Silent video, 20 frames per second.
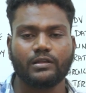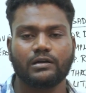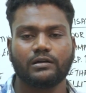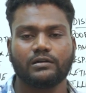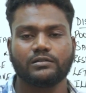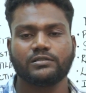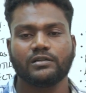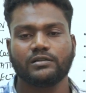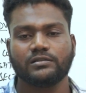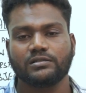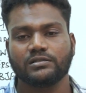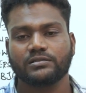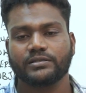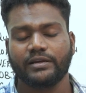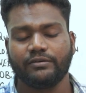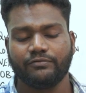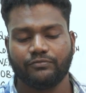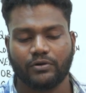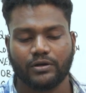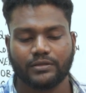research
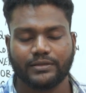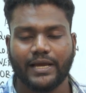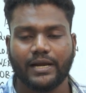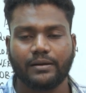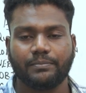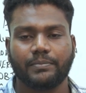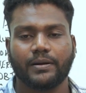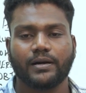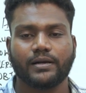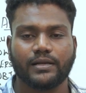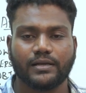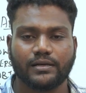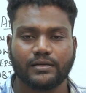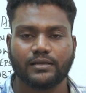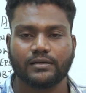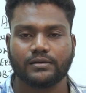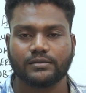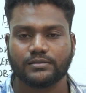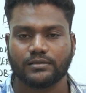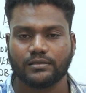design for that
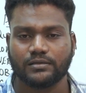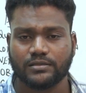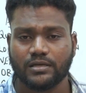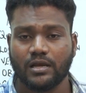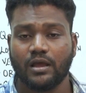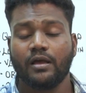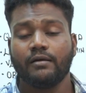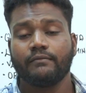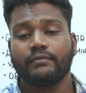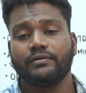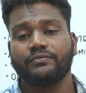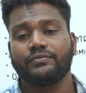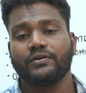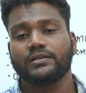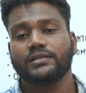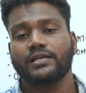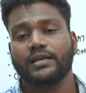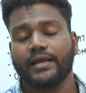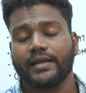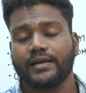particular research will
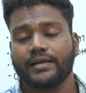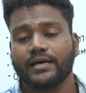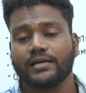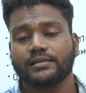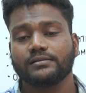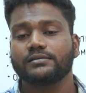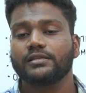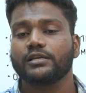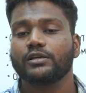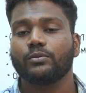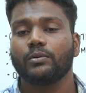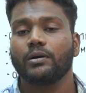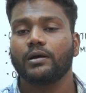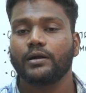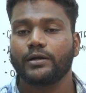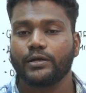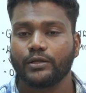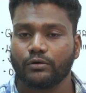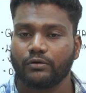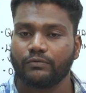further enhance the
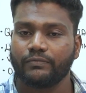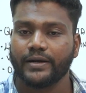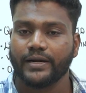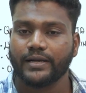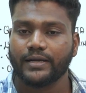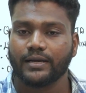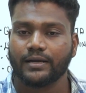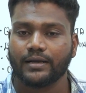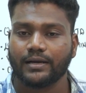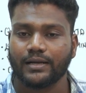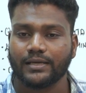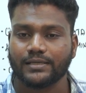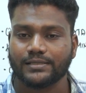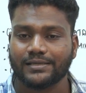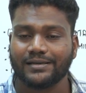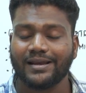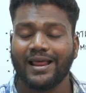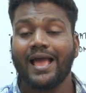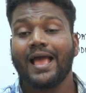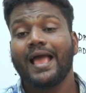quality of data
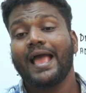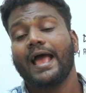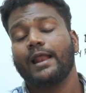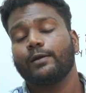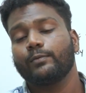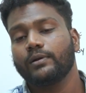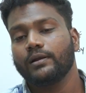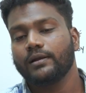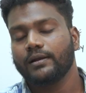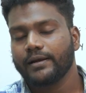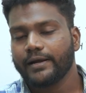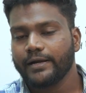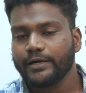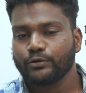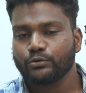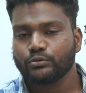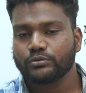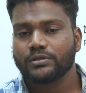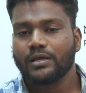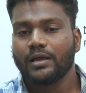collection and will
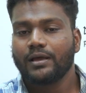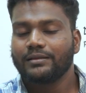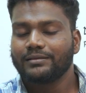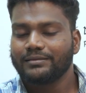reduce